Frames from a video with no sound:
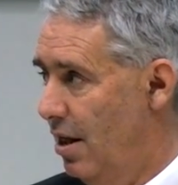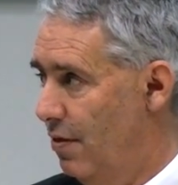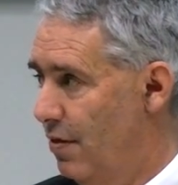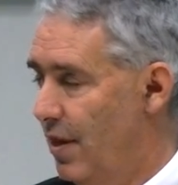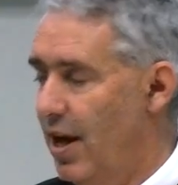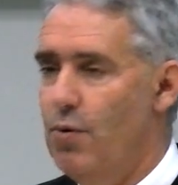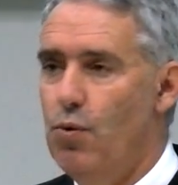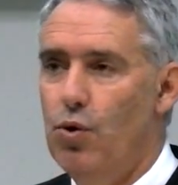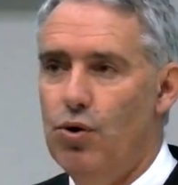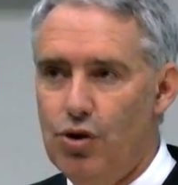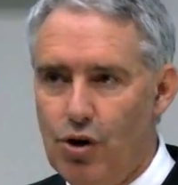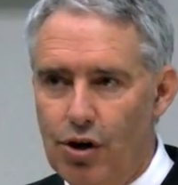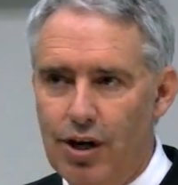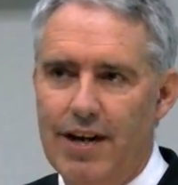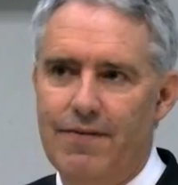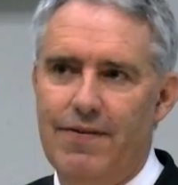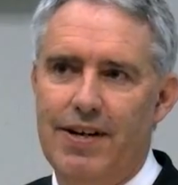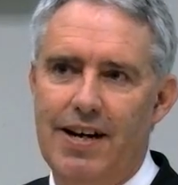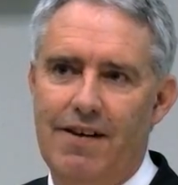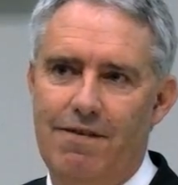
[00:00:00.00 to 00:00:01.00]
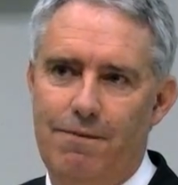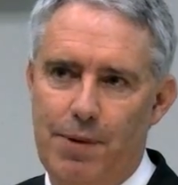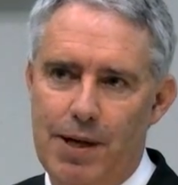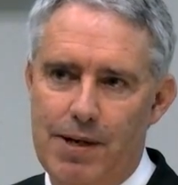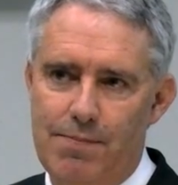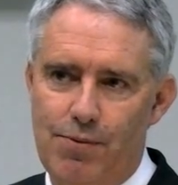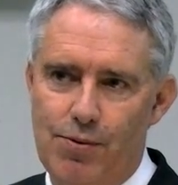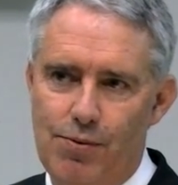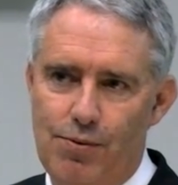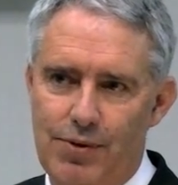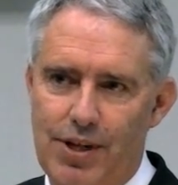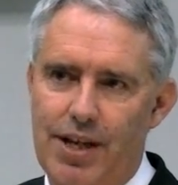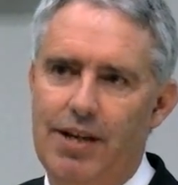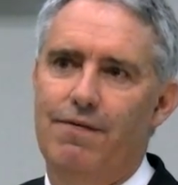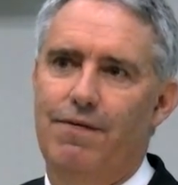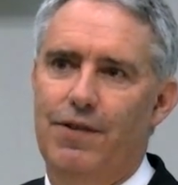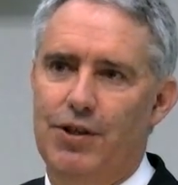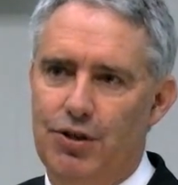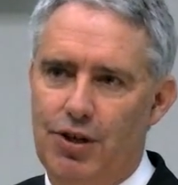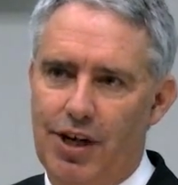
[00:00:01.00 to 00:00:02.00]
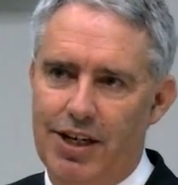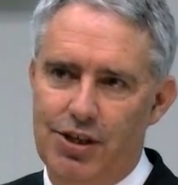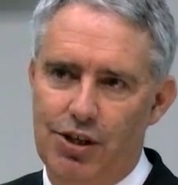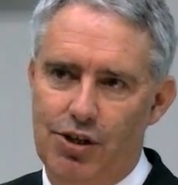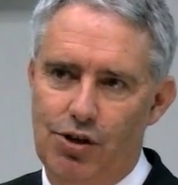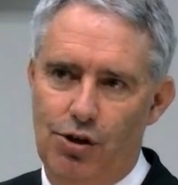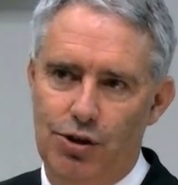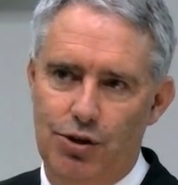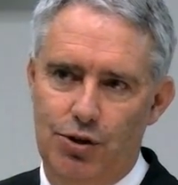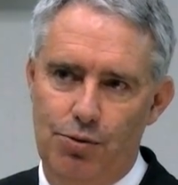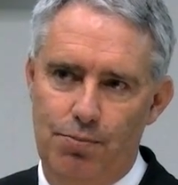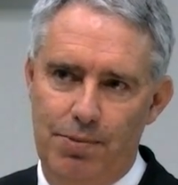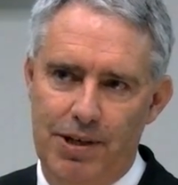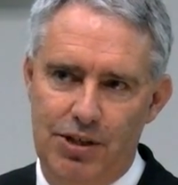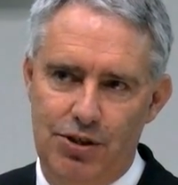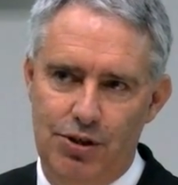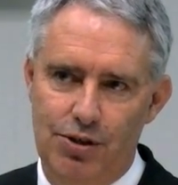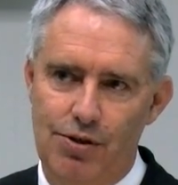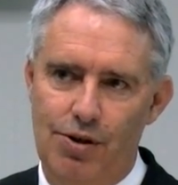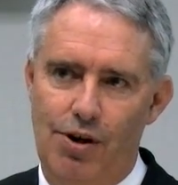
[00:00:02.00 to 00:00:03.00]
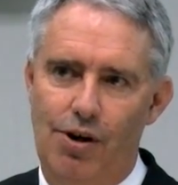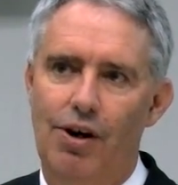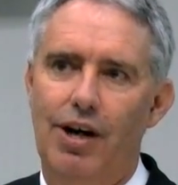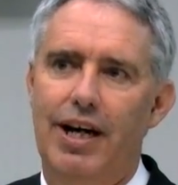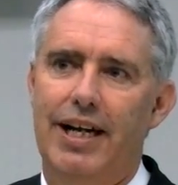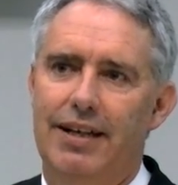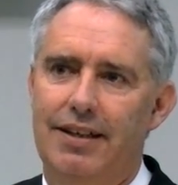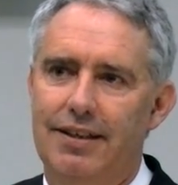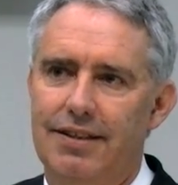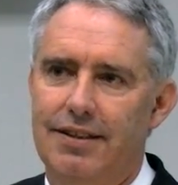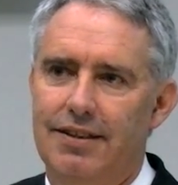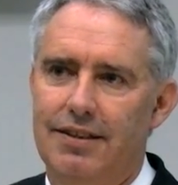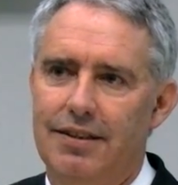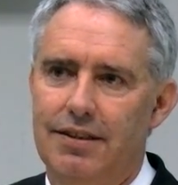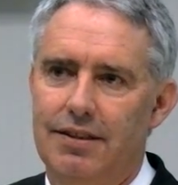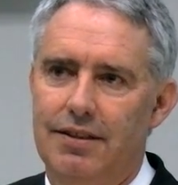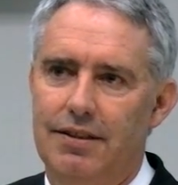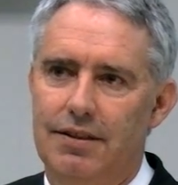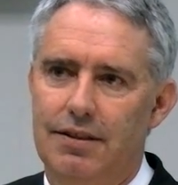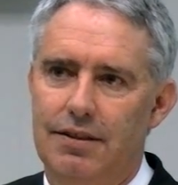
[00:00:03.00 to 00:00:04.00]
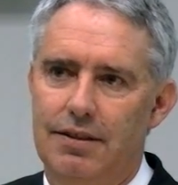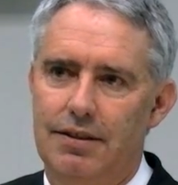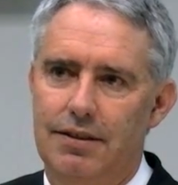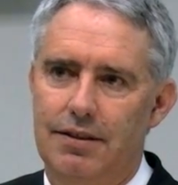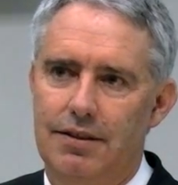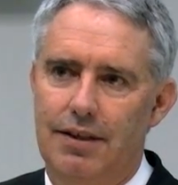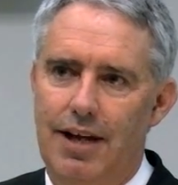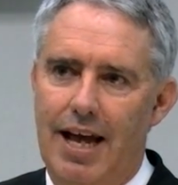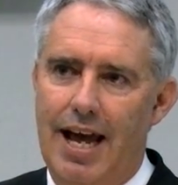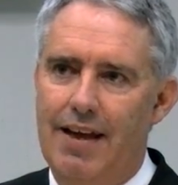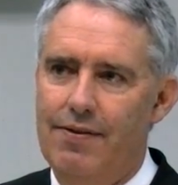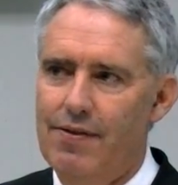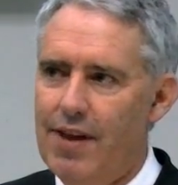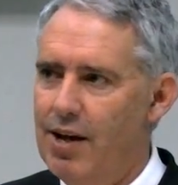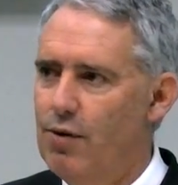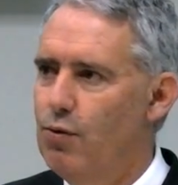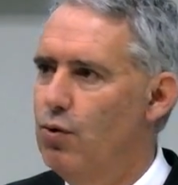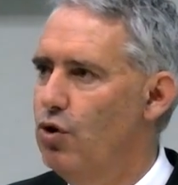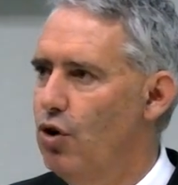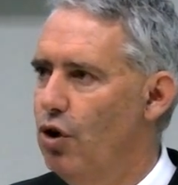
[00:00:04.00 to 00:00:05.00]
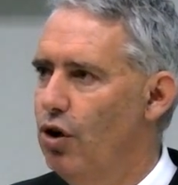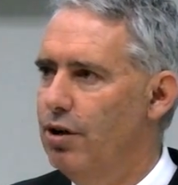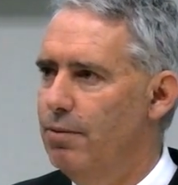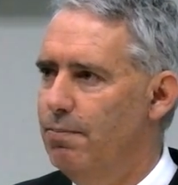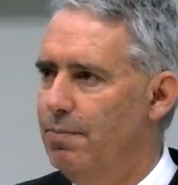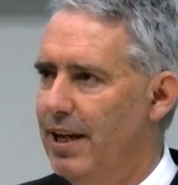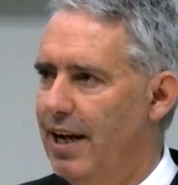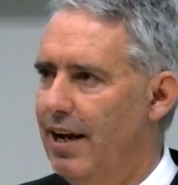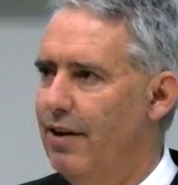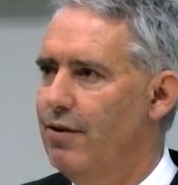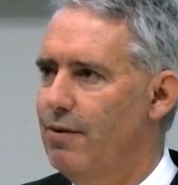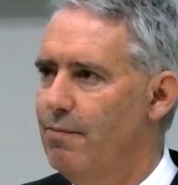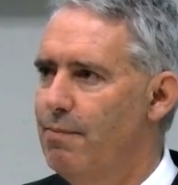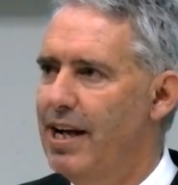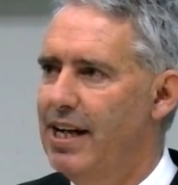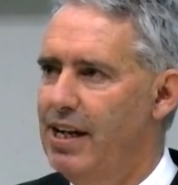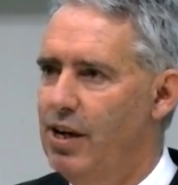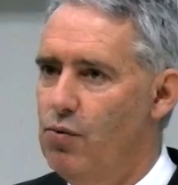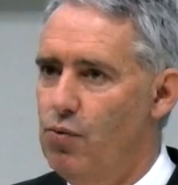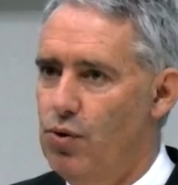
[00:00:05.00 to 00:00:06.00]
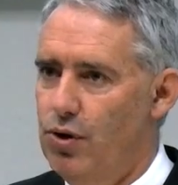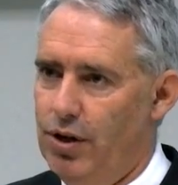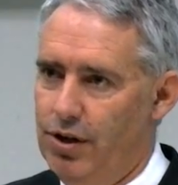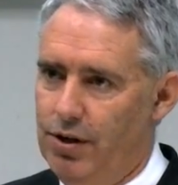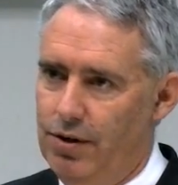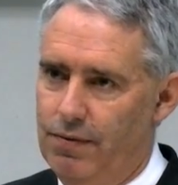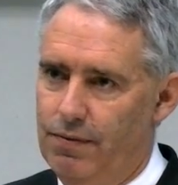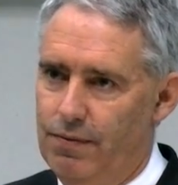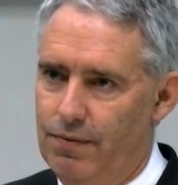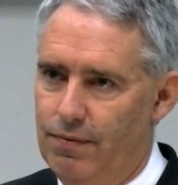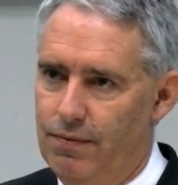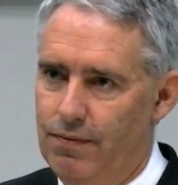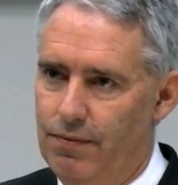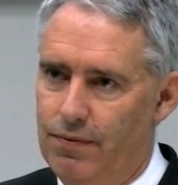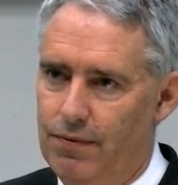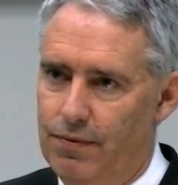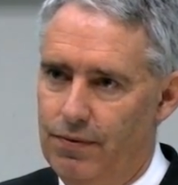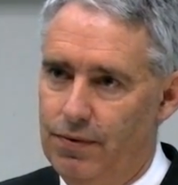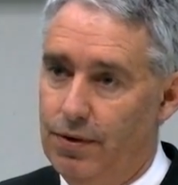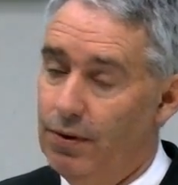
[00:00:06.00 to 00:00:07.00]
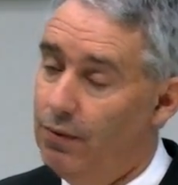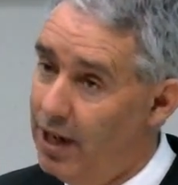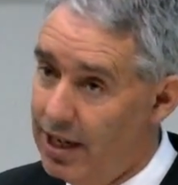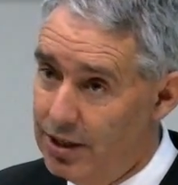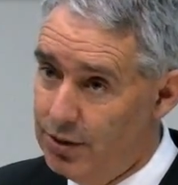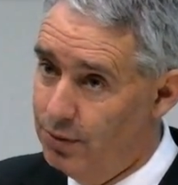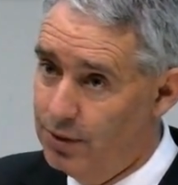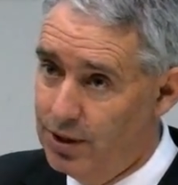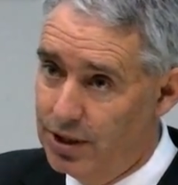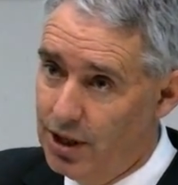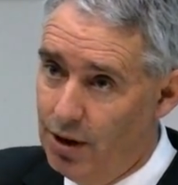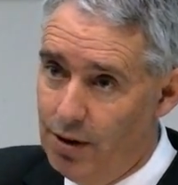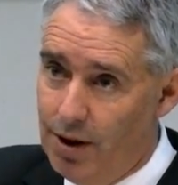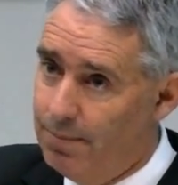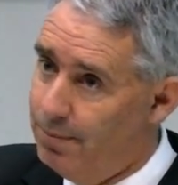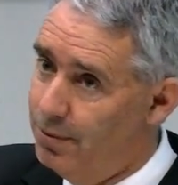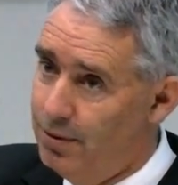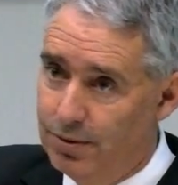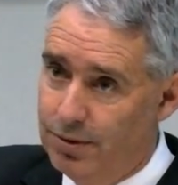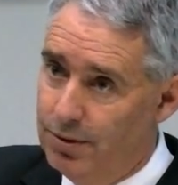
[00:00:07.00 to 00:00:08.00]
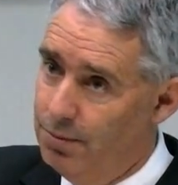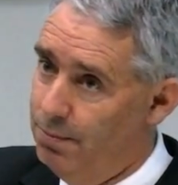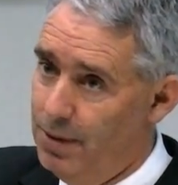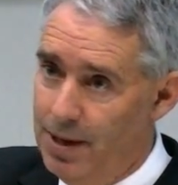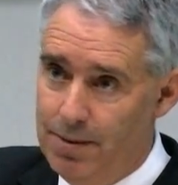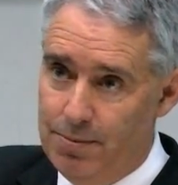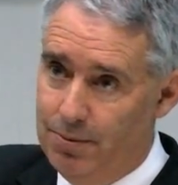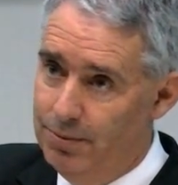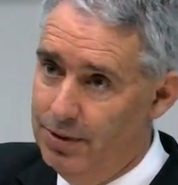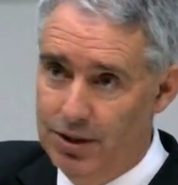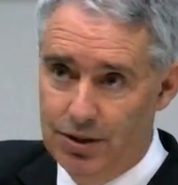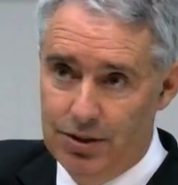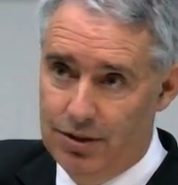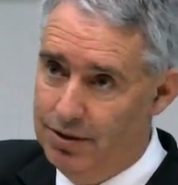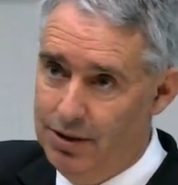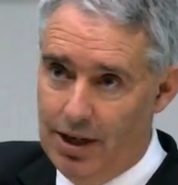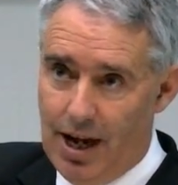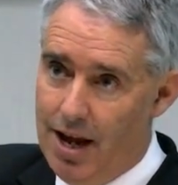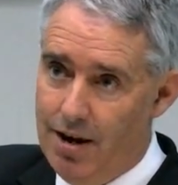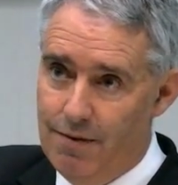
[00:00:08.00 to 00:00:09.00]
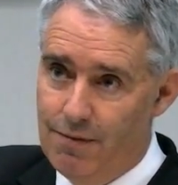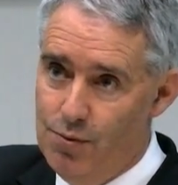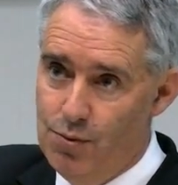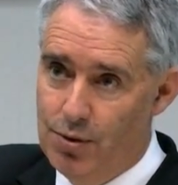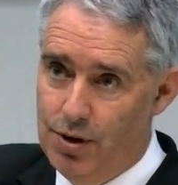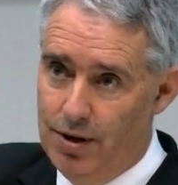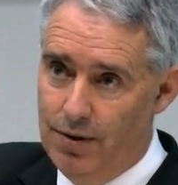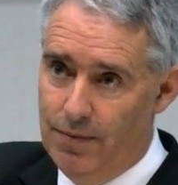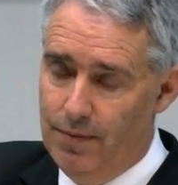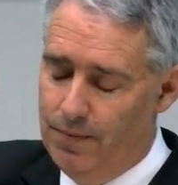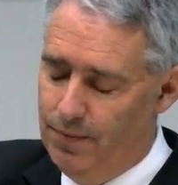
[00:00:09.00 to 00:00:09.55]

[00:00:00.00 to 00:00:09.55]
They will not have enough people, the infrastructure costs will be too high, and they will not be able to make it work. The rates will just go up, so people just can't afford it.